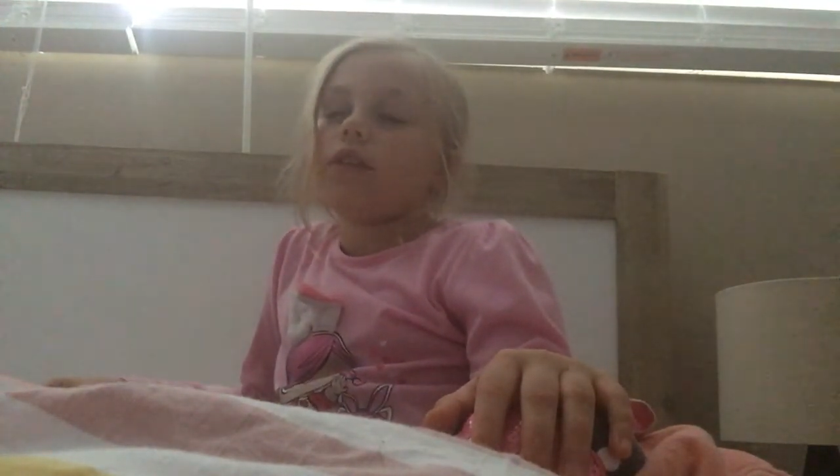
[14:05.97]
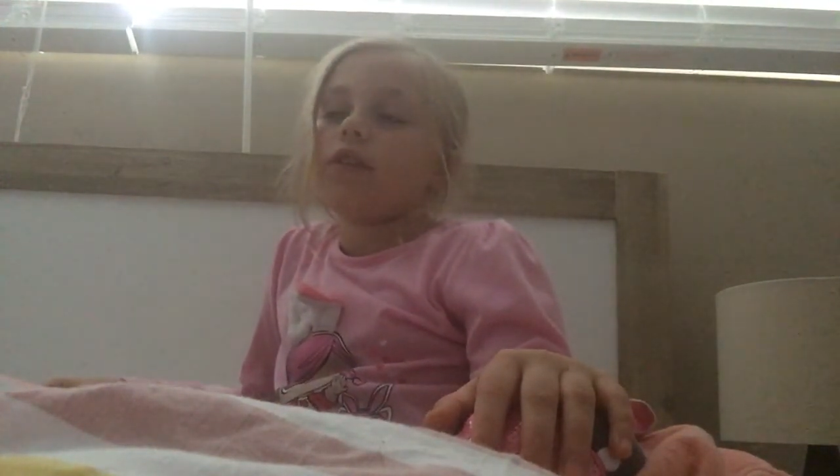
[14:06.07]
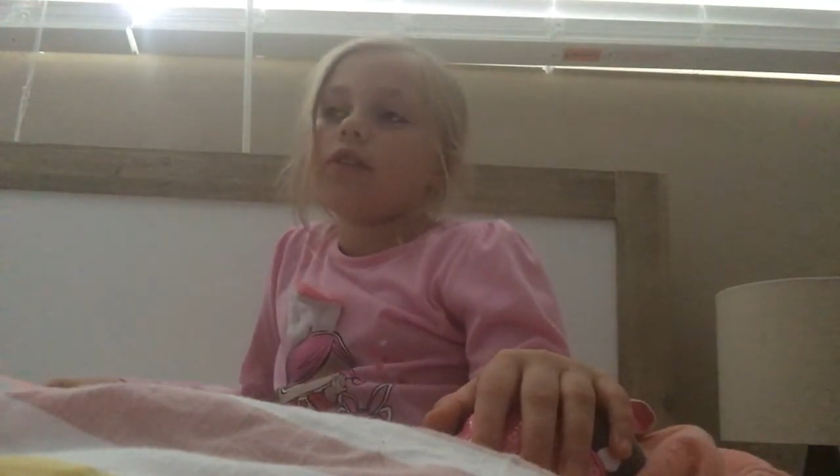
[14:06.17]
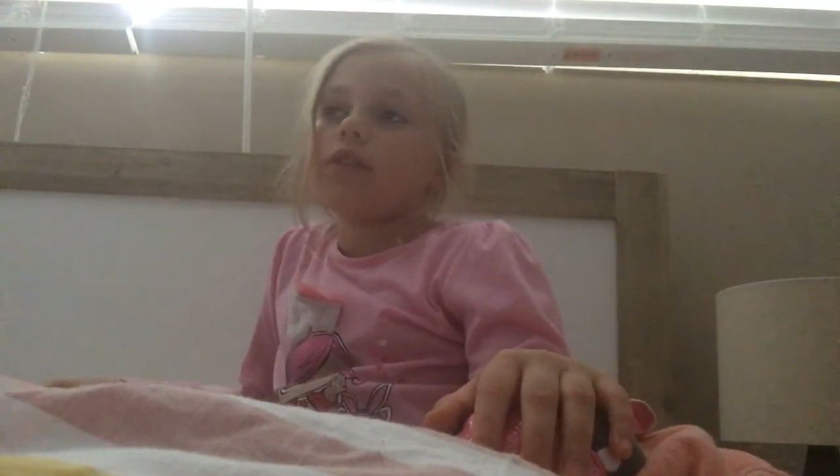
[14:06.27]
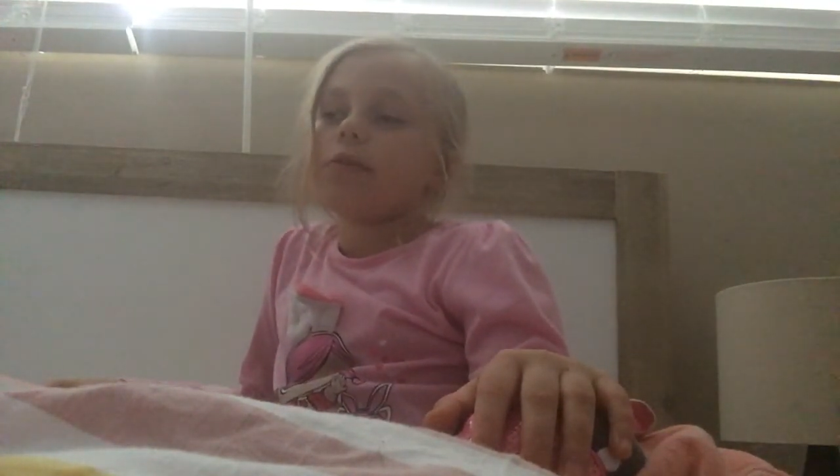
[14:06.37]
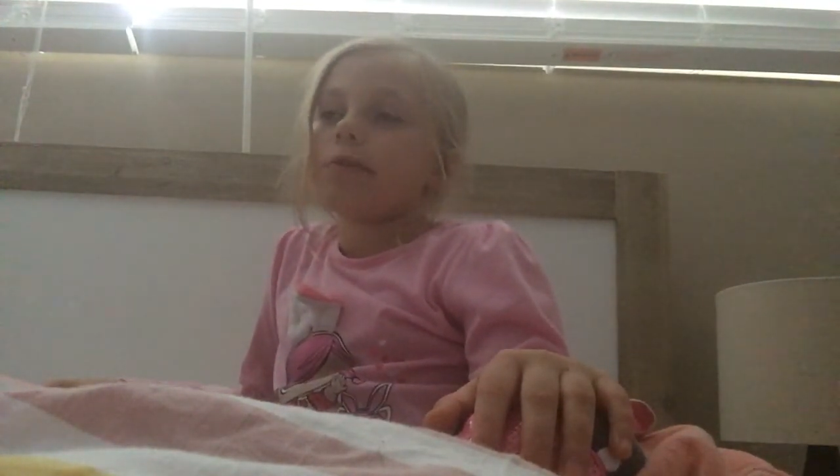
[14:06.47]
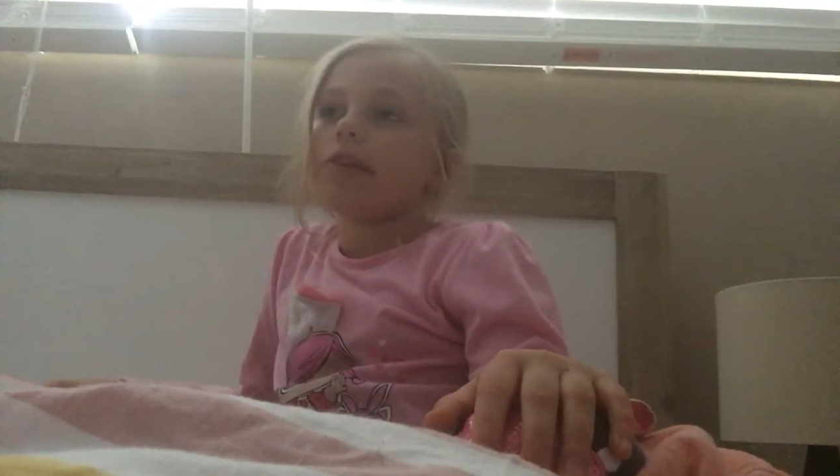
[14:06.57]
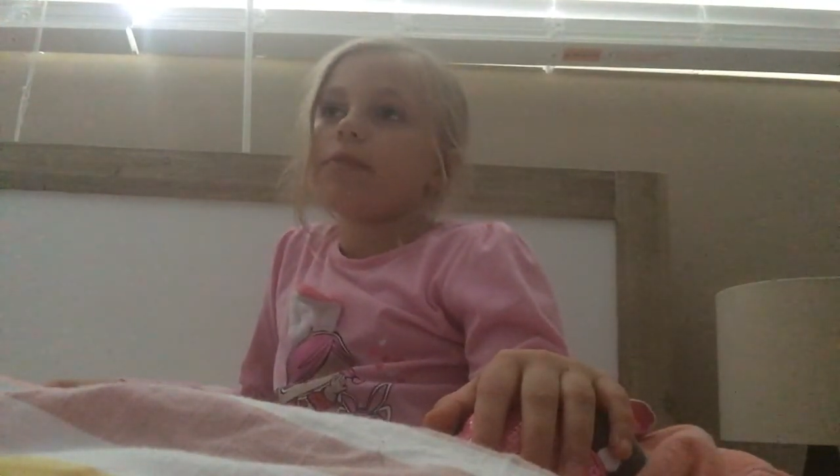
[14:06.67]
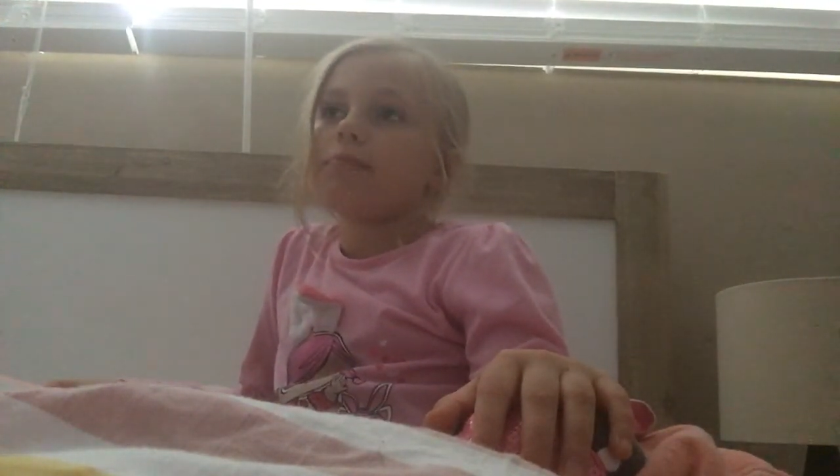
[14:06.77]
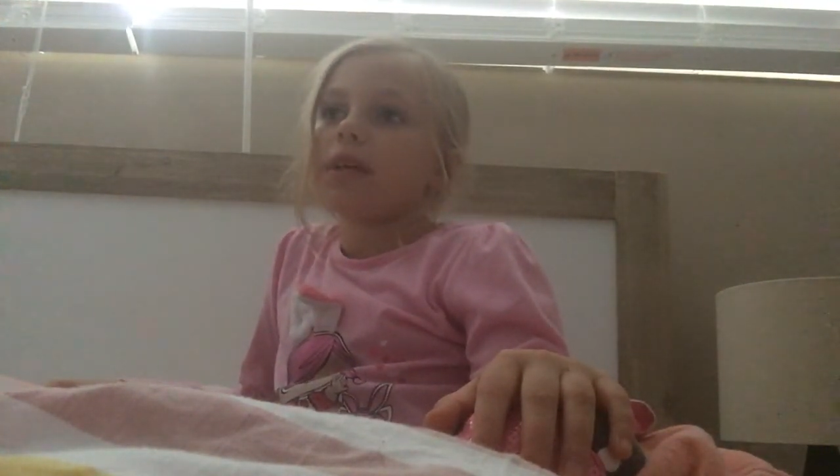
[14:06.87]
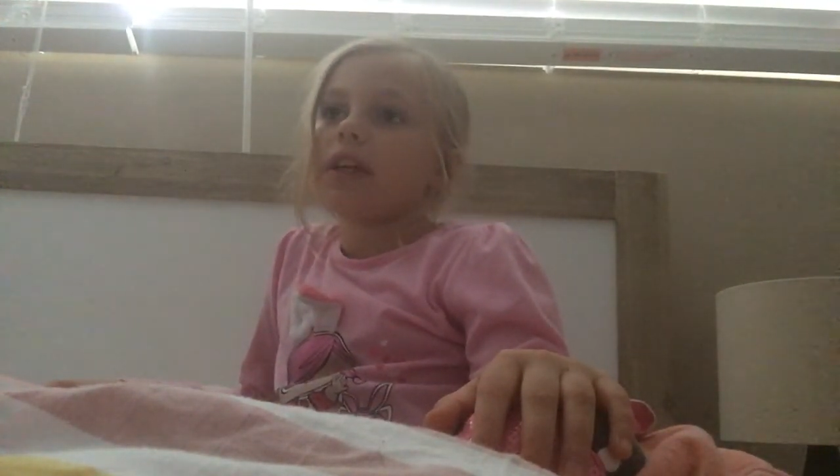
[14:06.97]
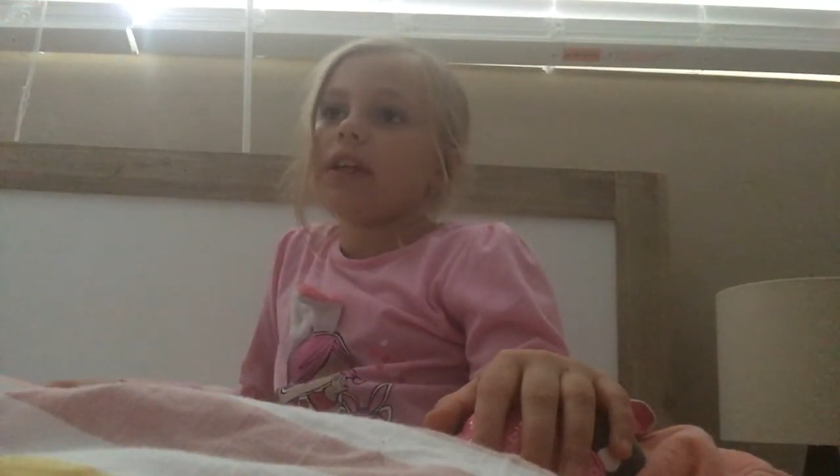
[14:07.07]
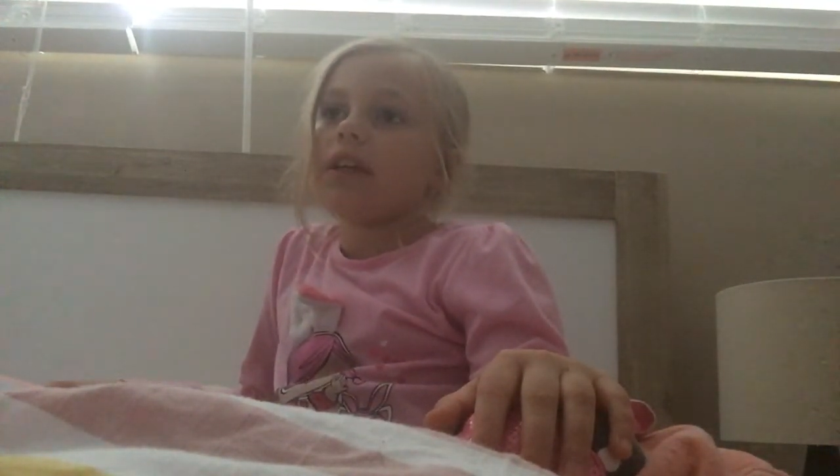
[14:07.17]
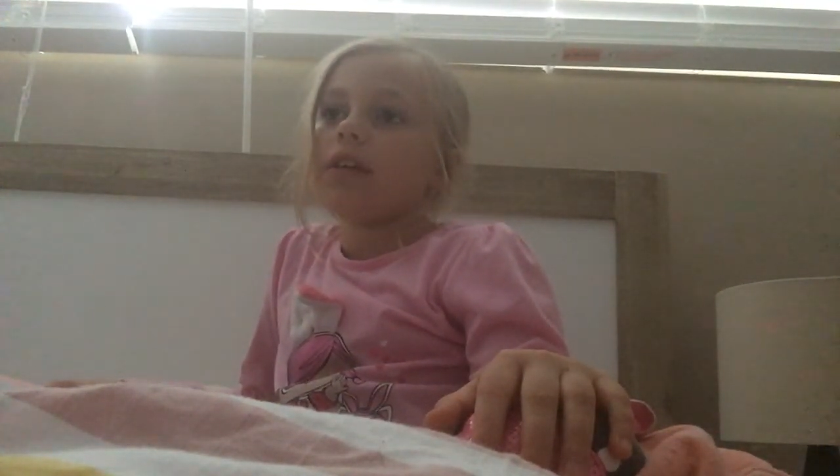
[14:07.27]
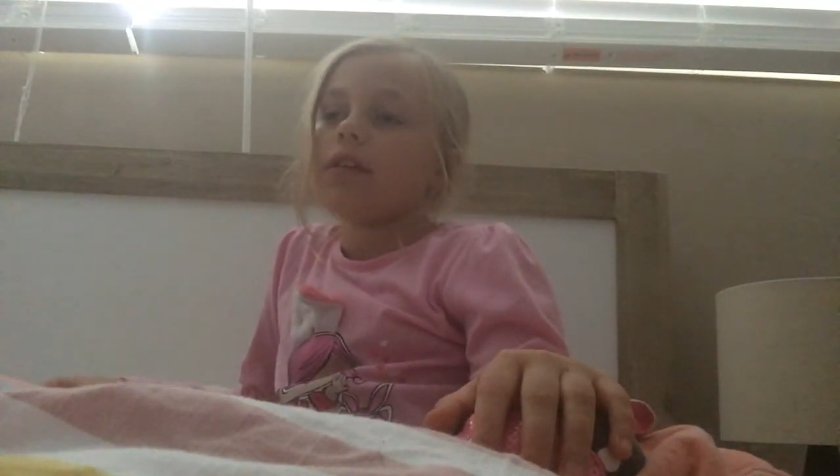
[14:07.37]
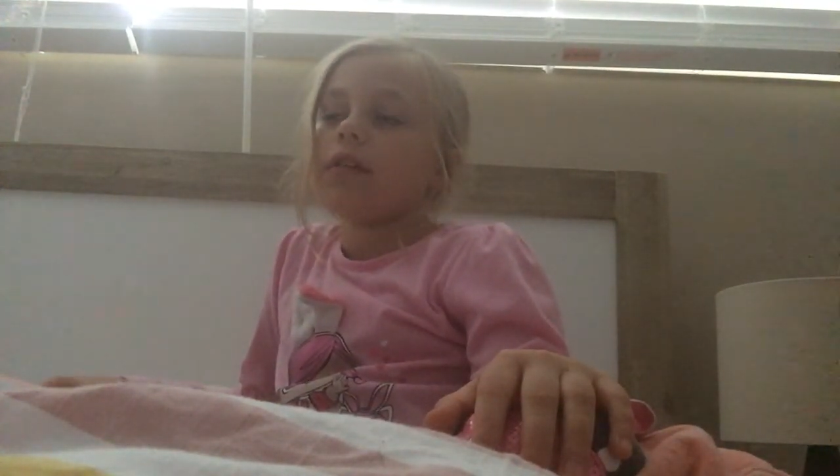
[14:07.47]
so much money,